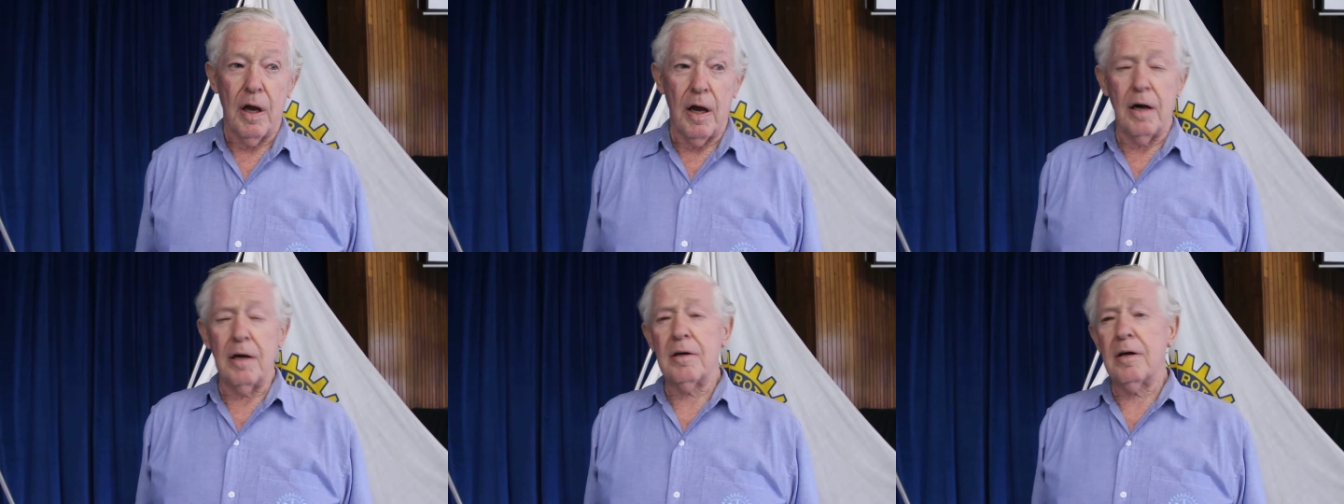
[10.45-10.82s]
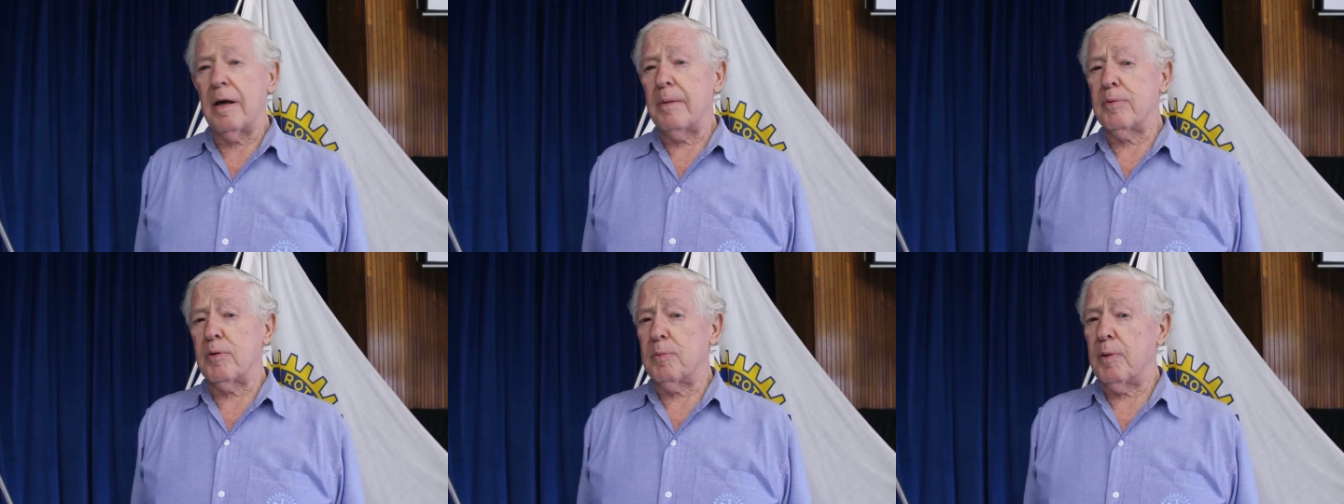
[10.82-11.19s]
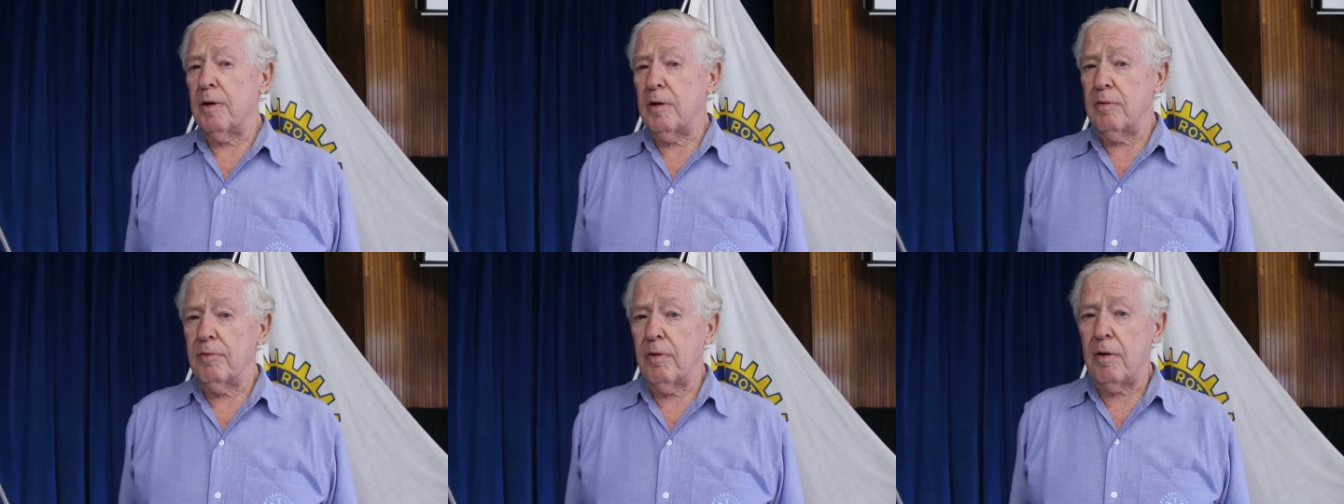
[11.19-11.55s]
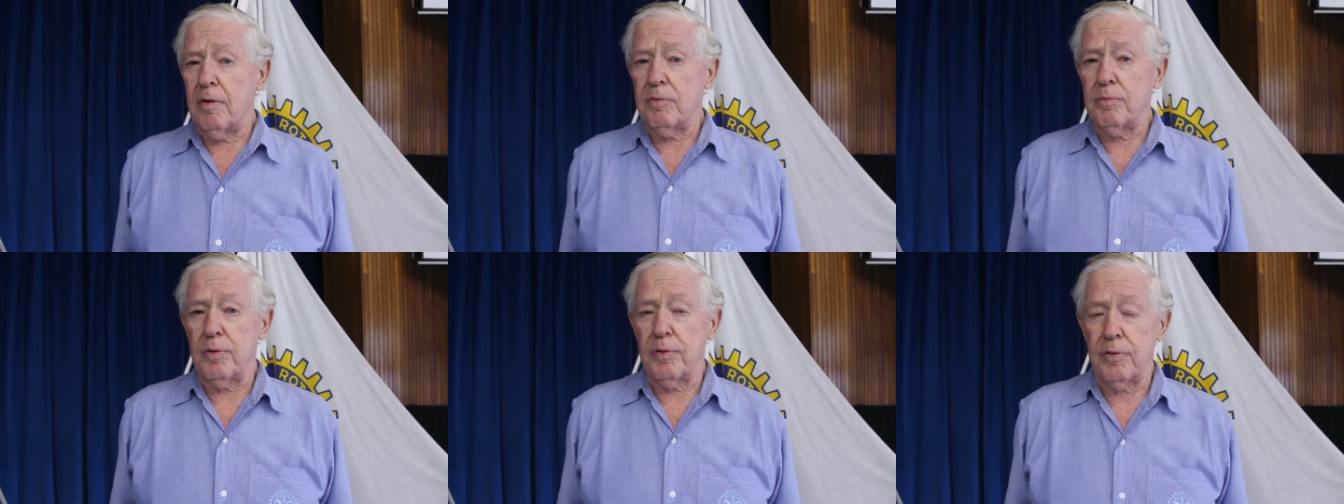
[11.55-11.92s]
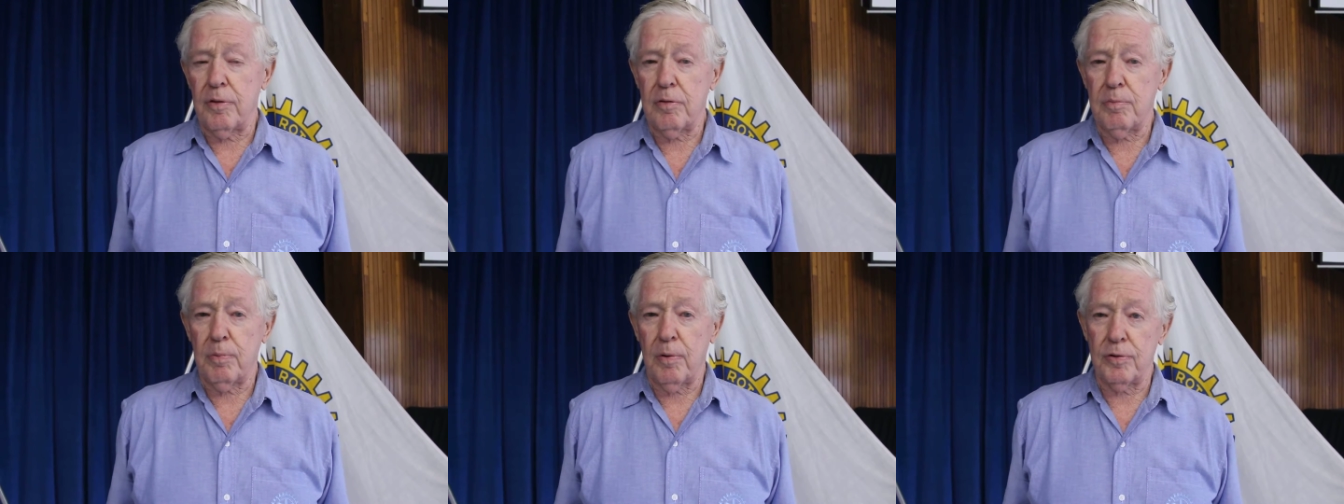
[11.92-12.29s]
Our club has been involved with
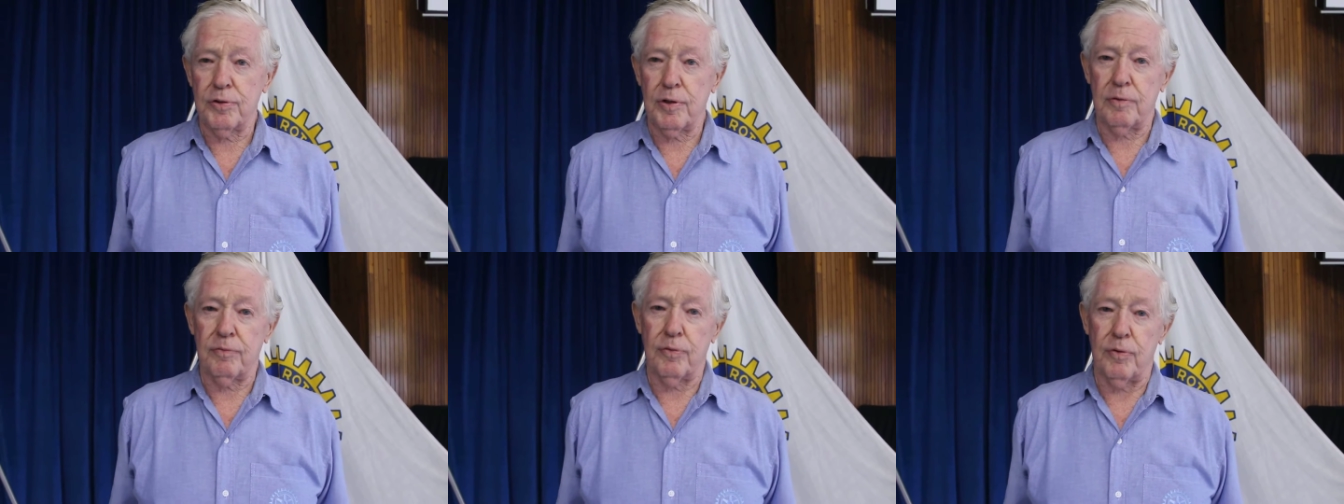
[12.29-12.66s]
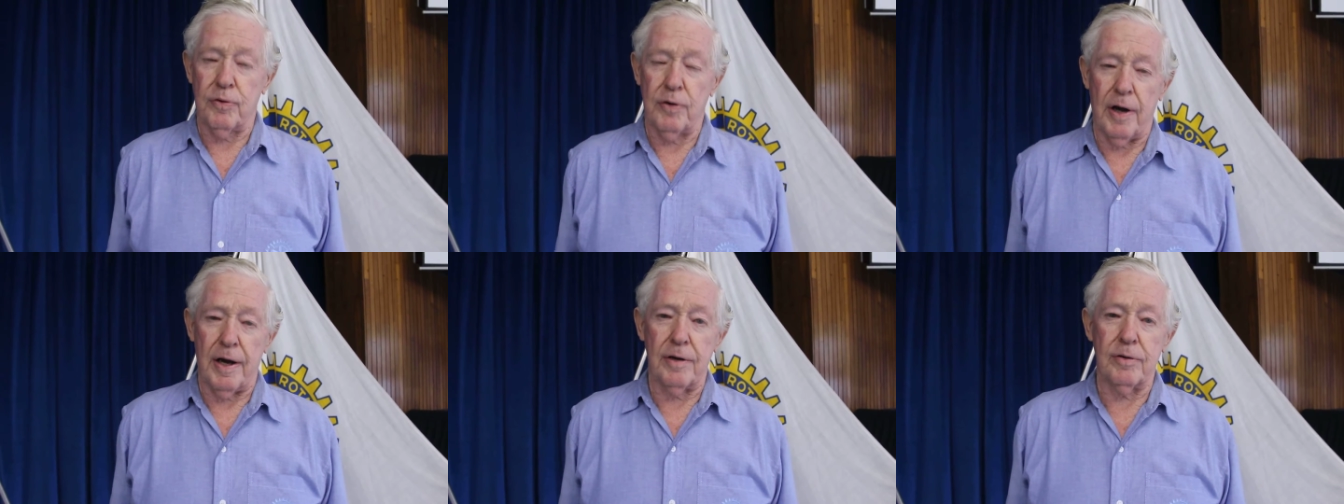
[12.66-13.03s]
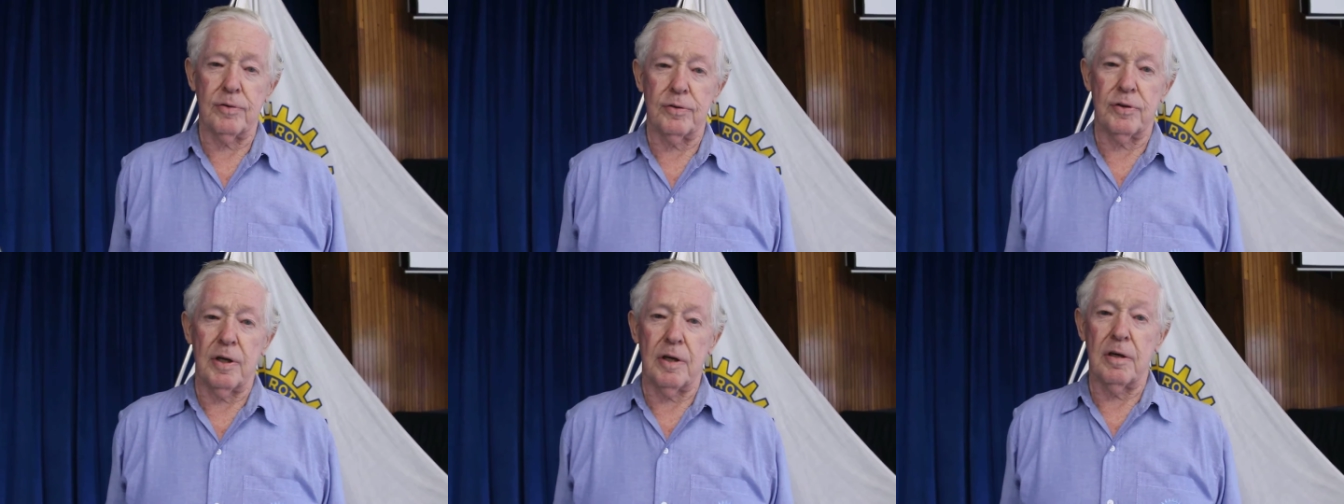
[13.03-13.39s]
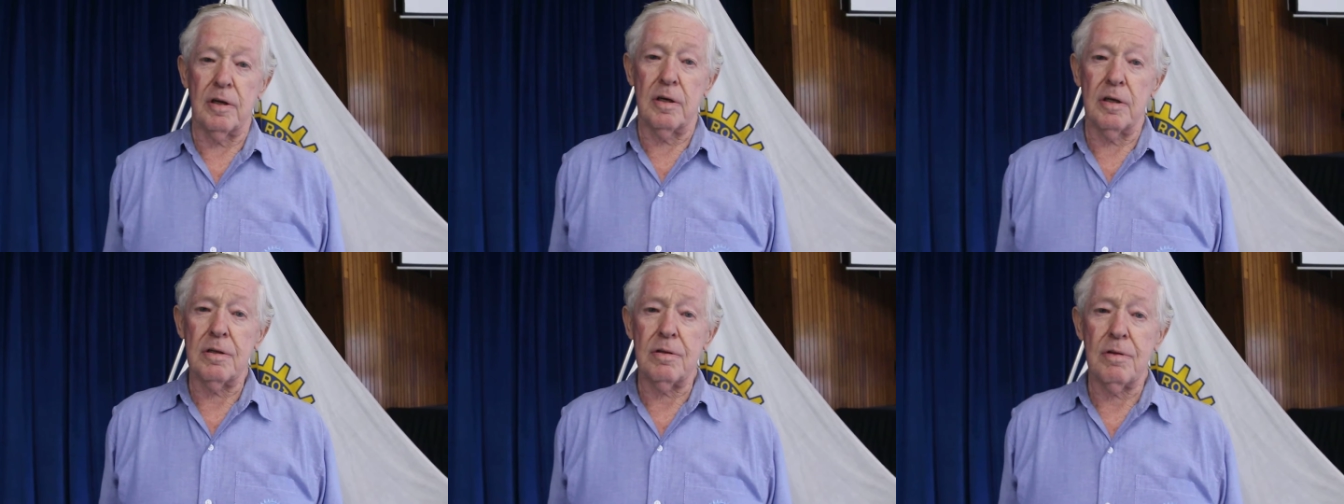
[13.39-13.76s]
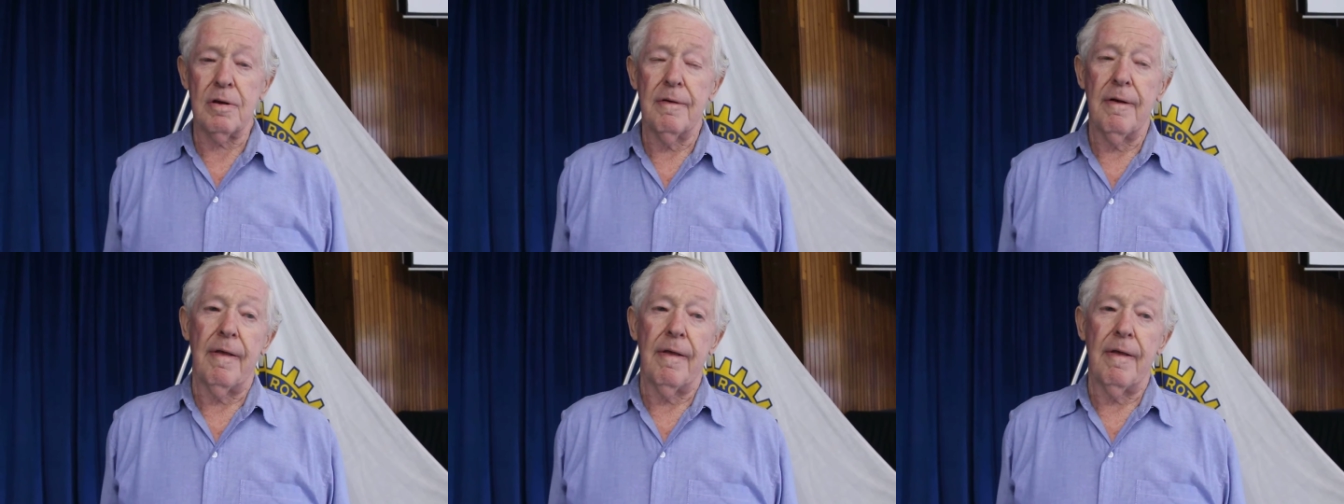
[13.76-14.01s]
this project for nine or ten years,